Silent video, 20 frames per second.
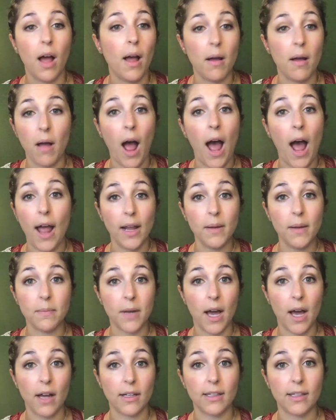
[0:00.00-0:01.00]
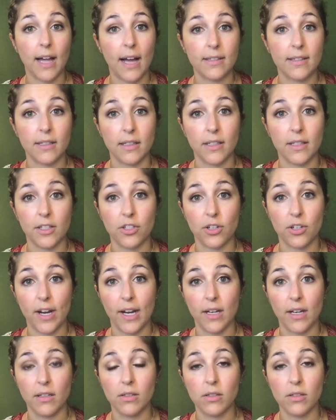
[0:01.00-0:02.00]
I am not classically
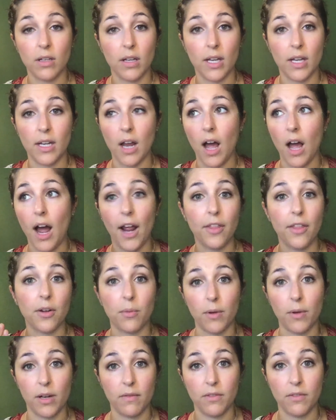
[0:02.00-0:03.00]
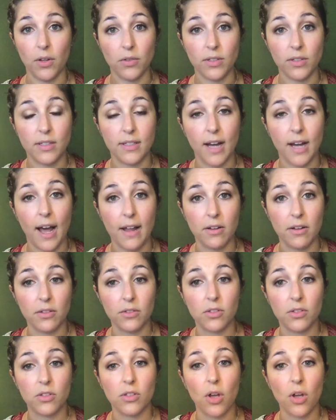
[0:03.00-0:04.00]
trained in either one of those styles,
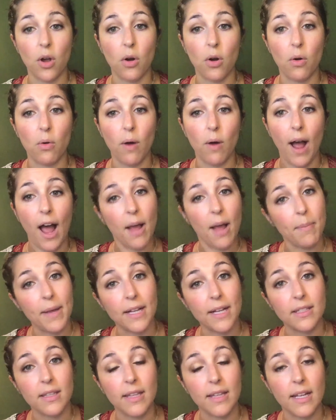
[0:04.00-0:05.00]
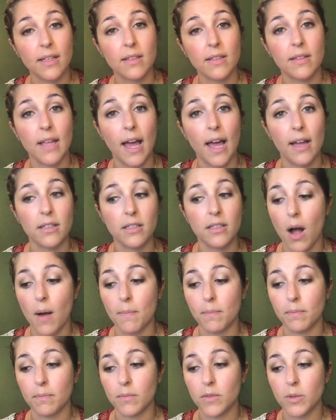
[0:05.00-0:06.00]
so I picked things that
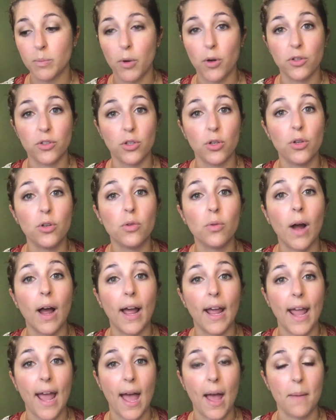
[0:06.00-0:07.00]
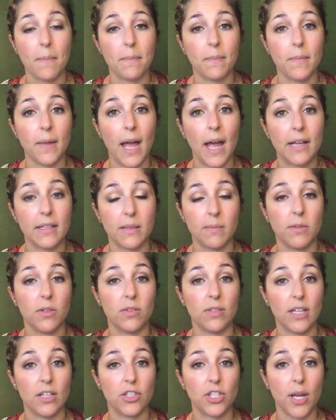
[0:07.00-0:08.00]
spoke to who I am as a
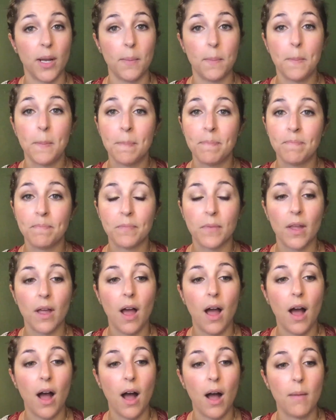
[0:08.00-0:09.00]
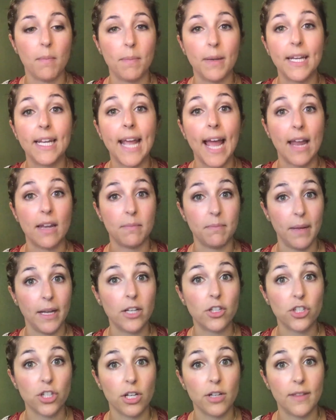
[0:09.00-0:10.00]
musician. But again, make
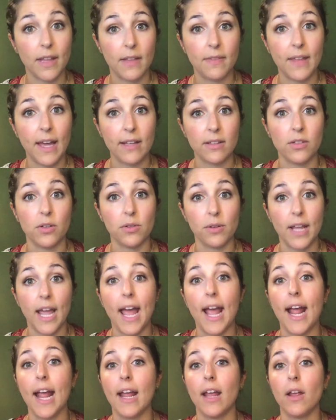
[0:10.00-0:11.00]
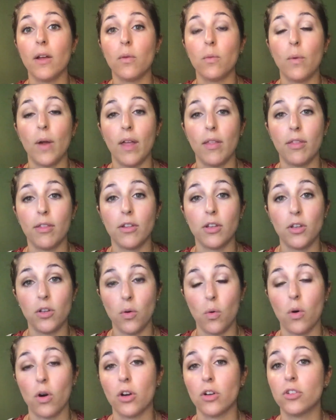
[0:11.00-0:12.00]
sure that that's okay with
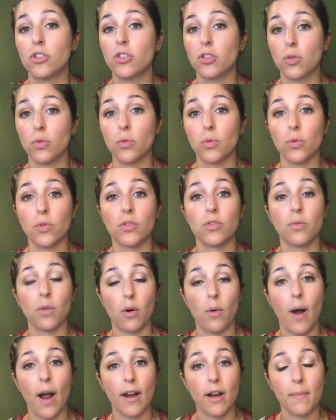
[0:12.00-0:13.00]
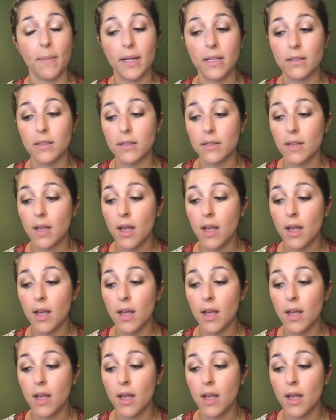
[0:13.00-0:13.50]
your school's requirements.